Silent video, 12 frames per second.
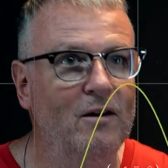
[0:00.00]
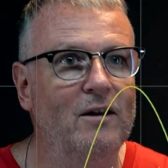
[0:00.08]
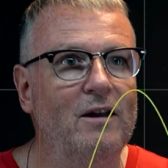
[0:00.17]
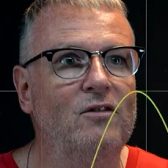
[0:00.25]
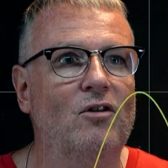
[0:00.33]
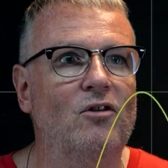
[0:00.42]

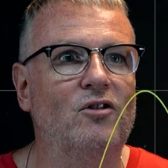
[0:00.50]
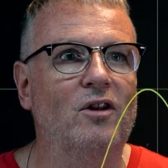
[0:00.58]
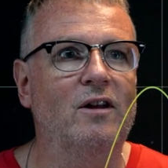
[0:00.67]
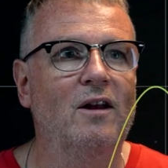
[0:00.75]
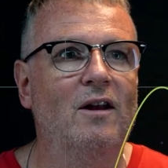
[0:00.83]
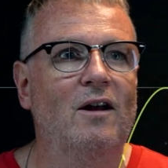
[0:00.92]
interesting.
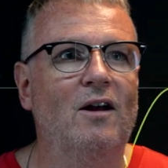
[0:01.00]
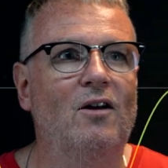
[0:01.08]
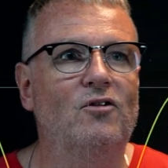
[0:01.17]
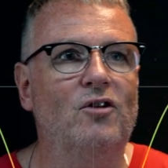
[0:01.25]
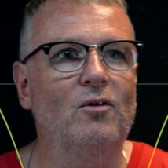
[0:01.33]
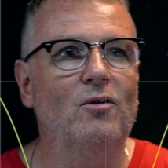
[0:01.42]

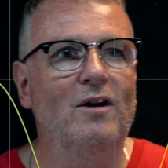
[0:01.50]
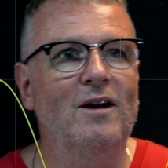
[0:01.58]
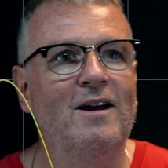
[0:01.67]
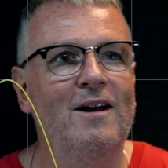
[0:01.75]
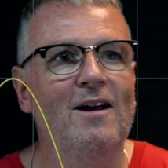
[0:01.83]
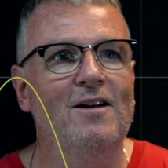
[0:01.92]
So
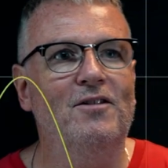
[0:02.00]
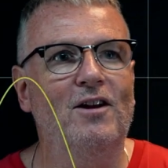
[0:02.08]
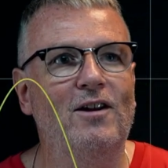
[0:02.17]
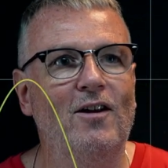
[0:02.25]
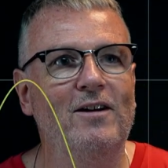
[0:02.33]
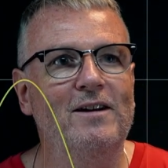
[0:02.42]
the
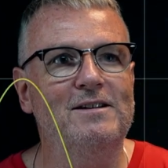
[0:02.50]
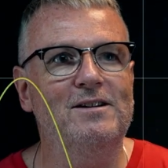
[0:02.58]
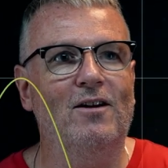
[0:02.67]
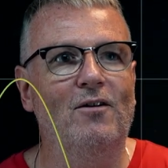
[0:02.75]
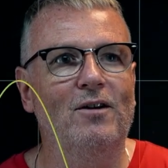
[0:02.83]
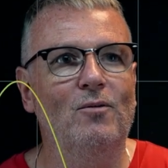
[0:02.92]
lines are
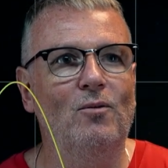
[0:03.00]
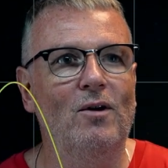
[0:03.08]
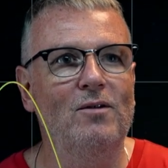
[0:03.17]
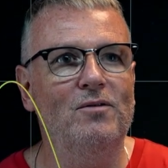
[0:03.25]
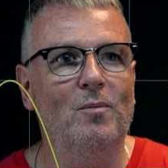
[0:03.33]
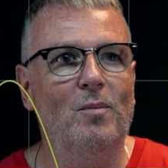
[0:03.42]
going all
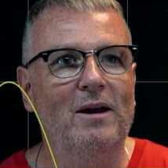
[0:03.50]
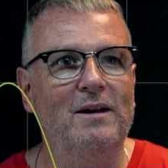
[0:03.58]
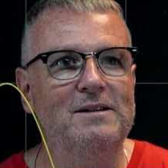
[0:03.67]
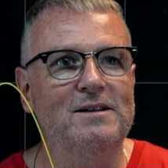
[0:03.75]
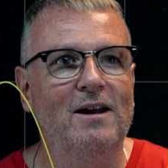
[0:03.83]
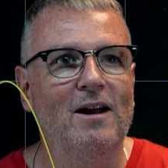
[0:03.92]
over the
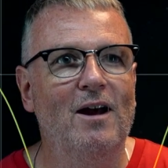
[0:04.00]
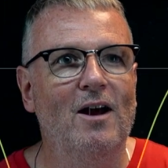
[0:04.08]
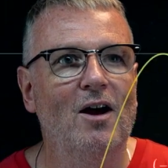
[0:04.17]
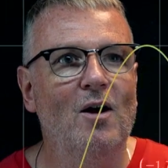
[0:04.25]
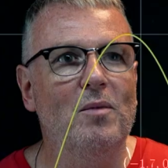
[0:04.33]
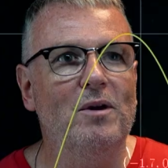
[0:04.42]
place.
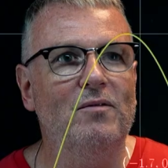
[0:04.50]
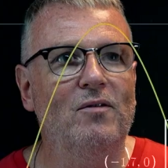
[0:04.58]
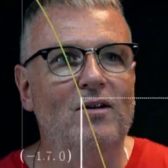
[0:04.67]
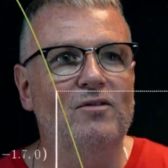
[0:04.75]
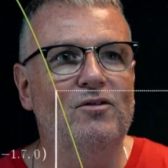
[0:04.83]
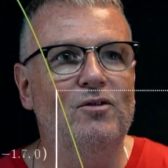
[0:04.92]
But if
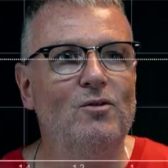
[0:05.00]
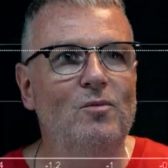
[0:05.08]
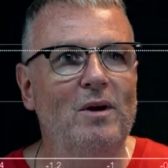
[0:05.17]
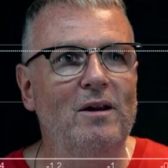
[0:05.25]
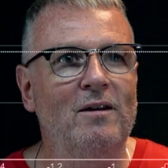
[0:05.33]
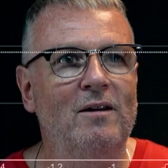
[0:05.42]
I zoom
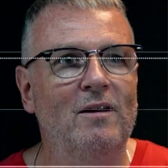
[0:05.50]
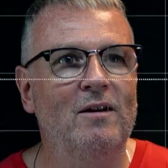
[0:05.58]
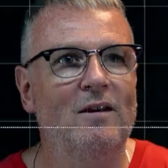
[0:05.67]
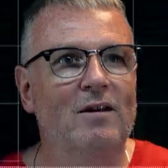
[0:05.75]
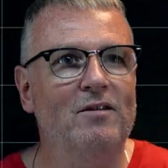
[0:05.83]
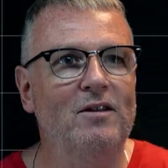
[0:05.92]
in
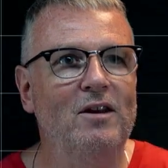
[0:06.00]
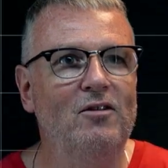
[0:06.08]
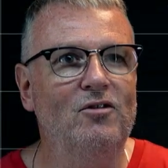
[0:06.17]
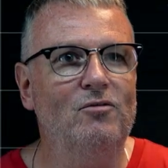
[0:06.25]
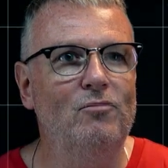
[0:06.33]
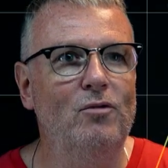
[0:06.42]
at
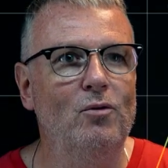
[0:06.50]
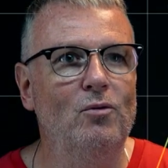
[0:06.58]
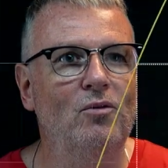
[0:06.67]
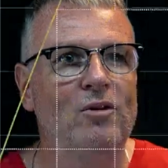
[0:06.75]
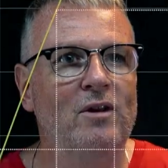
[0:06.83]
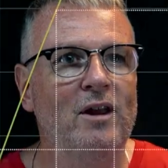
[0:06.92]
this route
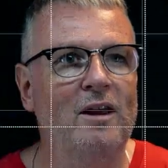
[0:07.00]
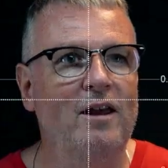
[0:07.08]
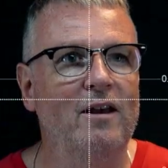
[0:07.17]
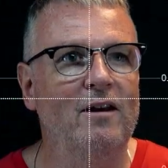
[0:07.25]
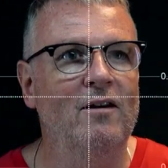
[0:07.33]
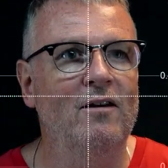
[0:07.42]

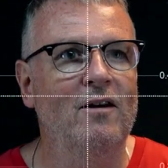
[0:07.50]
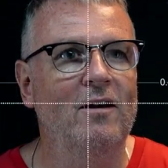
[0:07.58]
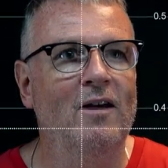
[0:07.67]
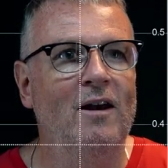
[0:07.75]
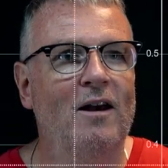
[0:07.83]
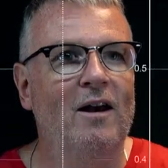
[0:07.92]
here,
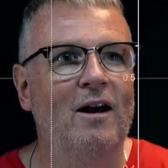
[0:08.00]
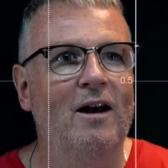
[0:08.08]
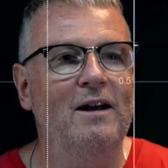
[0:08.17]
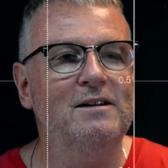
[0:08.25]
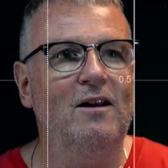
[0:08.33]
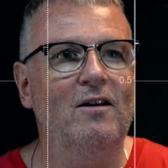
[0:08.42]

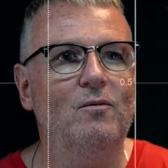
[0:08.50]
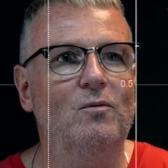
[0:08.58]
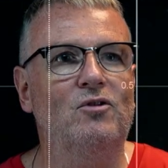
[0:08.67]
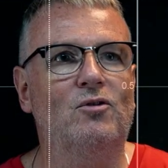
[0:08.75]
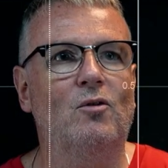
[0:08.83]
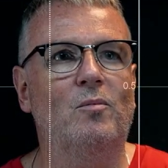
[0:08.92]
it's like we
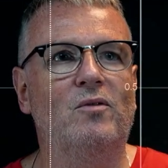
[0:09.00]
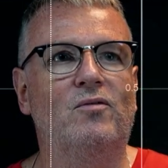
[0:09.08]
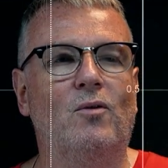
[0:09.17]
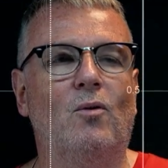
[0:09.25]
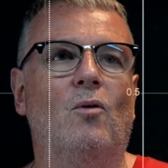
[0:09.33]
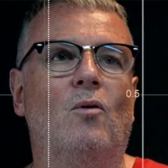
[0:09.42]
saw
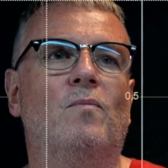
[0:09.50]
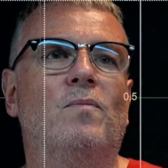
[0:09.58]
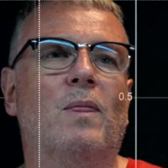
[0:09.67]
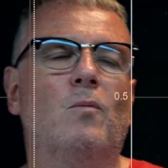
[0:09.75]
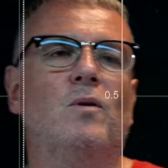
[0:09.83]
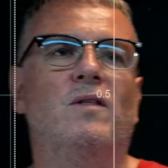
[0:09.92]
before
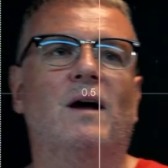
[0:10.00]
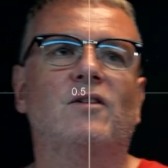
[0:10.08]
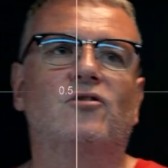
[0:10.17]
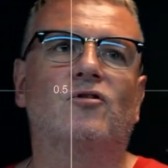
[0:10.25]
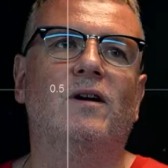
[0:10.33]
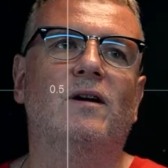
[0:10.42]
with that
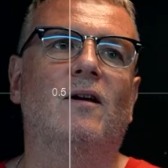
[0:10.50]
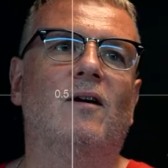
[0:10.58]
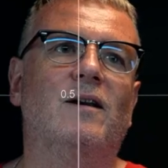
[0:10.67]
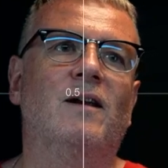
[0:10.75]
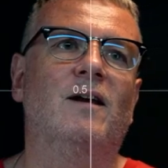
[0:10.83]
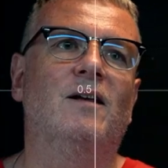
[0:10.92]
straight
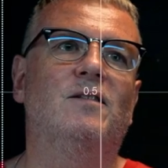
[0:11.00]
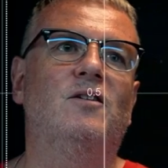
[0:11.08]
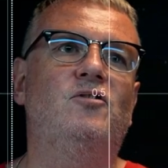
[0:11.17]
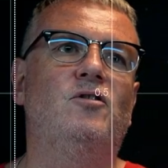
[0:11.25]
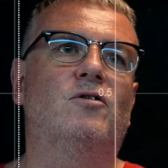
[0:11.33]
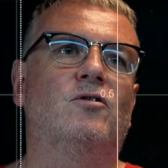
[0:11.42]
line.
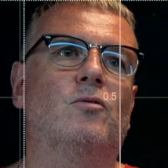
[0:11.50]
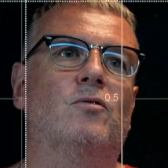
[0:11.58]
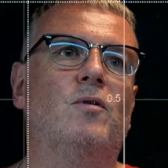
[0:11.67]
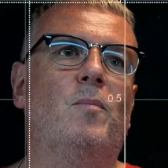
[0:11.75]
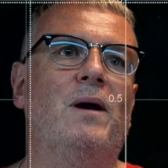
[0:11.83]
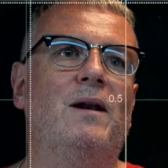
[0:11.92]
This is sort of
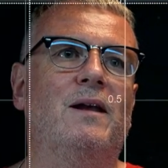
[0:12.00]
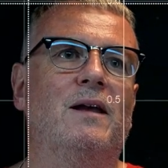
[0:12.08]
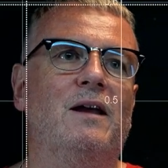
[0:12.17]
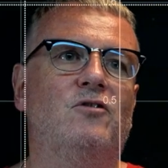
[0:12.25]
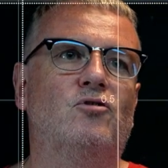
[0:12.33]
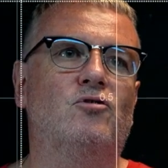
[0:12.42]
repelling.
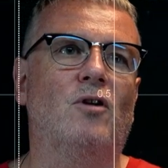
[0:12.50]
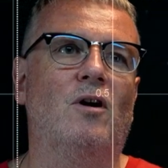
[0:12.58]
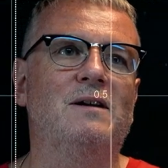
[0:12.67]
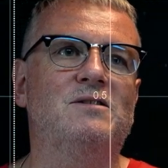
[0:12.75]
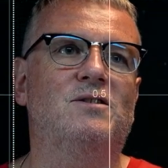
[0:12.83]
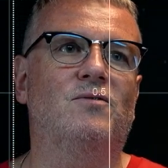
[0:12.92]
It
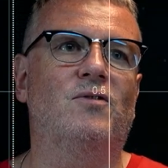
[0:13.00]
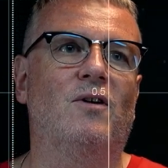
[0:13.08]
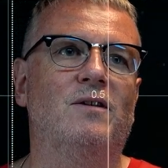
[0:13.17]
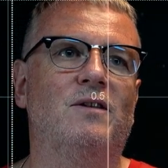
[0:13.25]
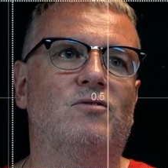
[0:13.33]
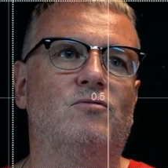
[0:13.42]
tries to
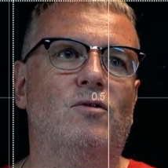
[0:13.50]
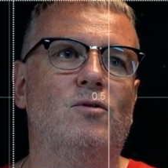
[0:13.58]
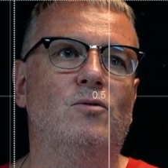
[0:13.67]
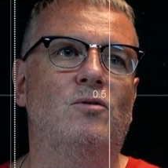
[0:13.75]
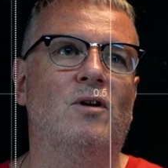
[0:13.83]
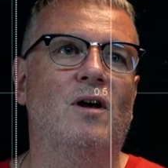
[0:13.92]
find this
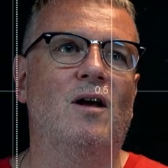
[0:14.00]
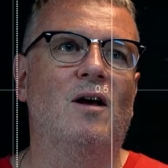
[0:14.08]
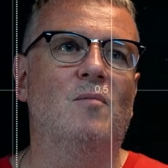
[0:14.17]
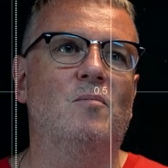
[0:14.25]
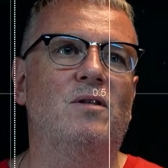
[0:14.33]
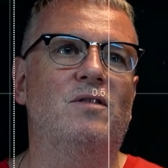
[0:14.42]
route,
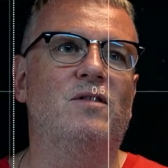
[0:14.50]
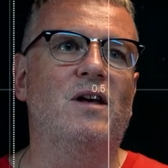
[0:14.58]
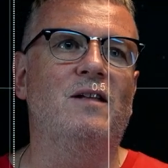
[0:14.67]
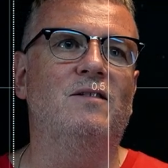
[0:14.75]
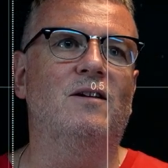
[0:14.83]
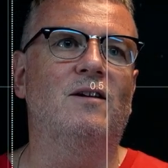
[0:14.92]
but
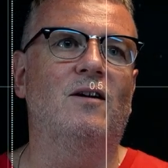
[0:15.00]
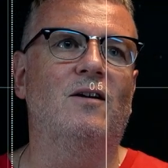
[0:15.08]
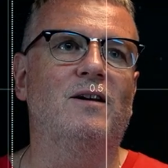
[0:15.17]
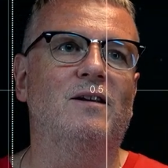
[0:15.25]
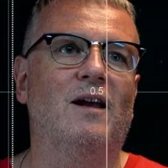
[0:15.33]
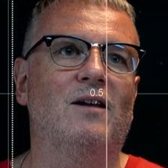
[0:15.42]
then the
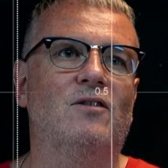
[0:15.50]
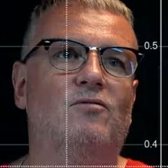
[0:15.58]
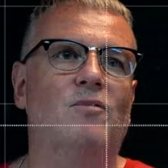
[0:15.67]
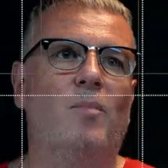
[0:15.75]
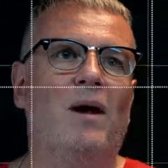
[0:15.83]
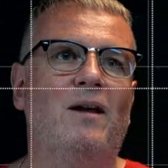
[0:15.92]
line gets
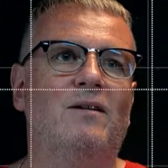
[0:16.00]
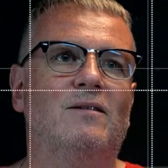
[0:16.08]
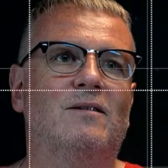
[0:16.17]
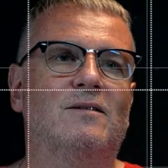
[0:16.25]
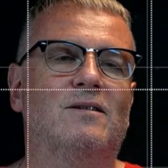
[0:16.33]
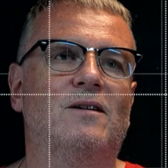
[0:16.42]

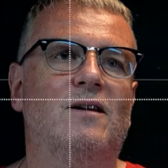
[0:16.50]
repelled.